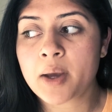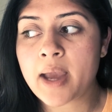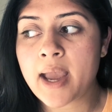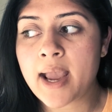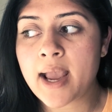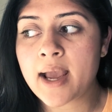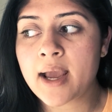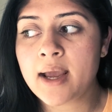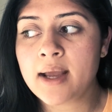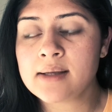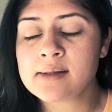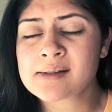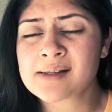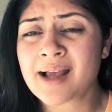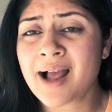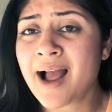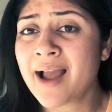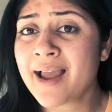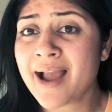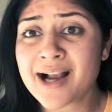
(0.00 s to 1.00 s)
and
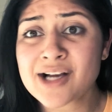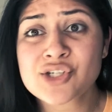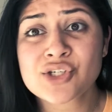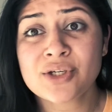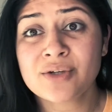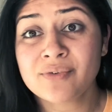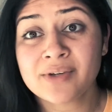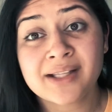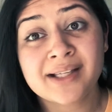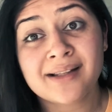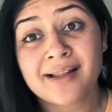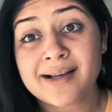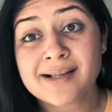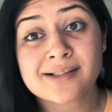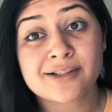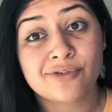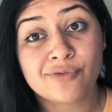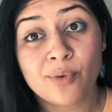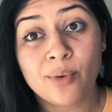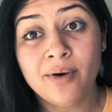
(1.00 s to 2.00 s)
I actually really like
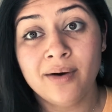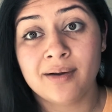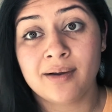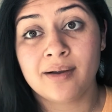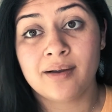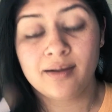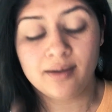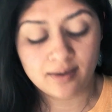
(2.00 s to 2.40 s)
Sephora.